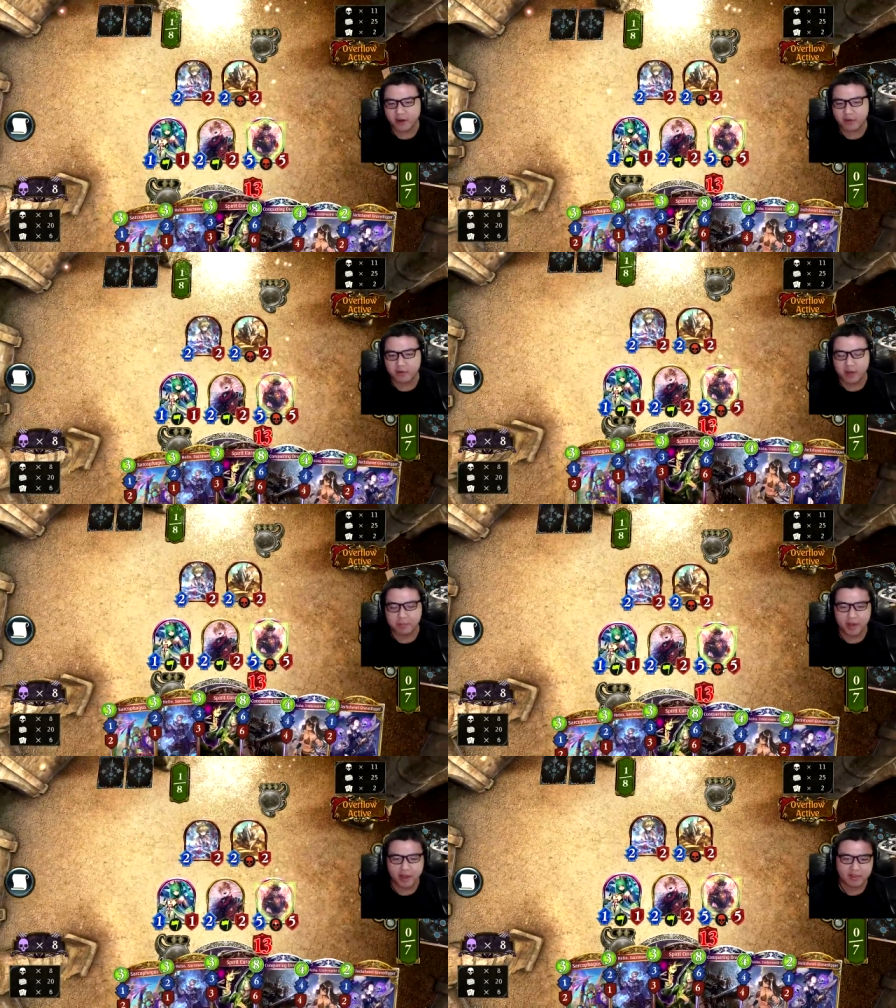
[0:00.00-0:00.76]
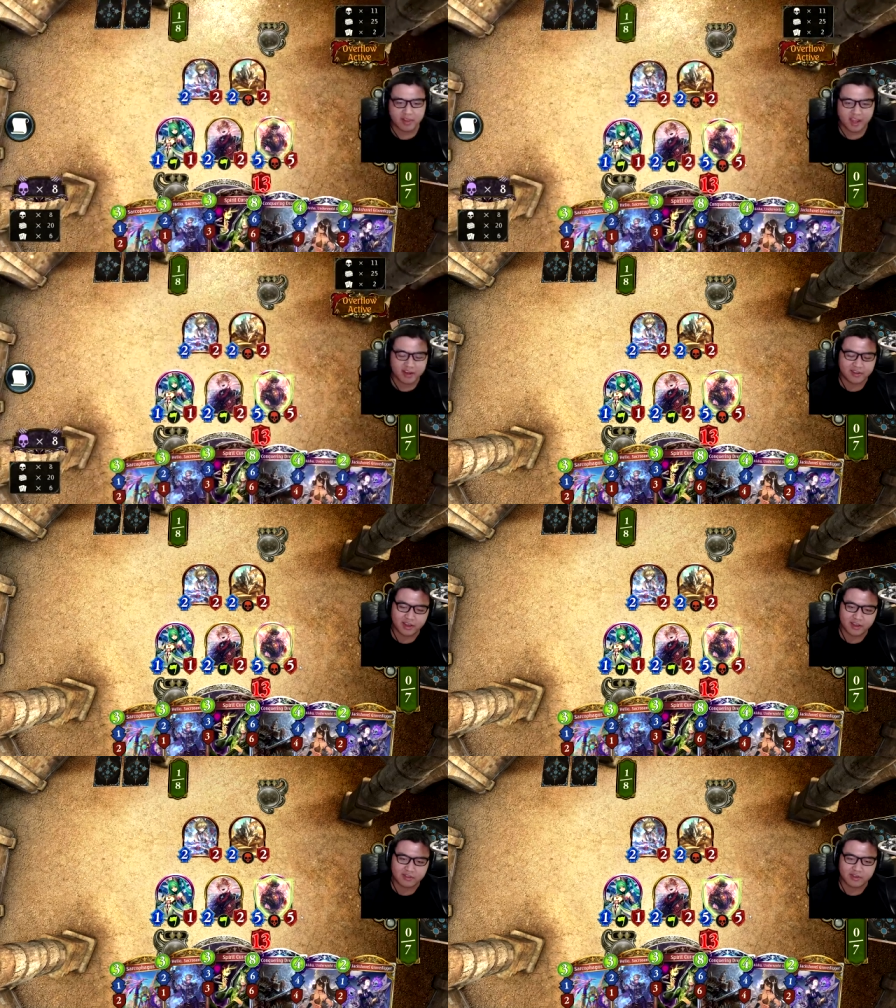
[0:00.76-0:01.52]
run by Light
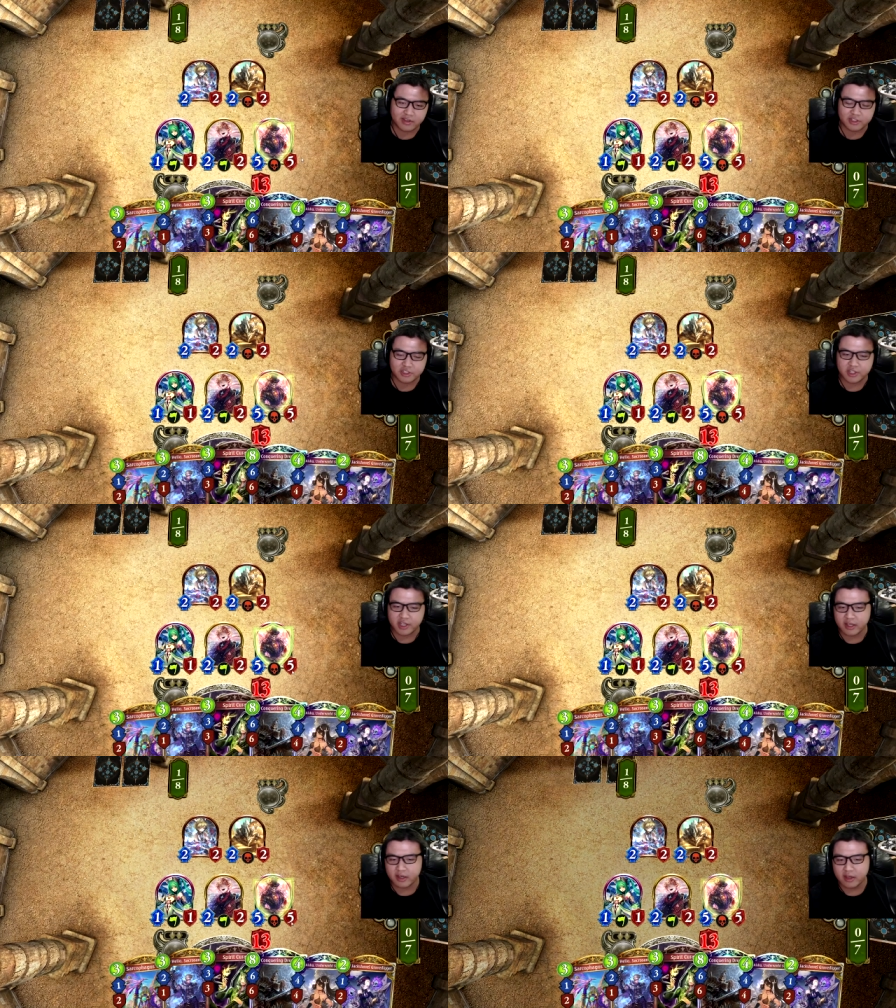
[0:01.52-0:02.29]
ACG.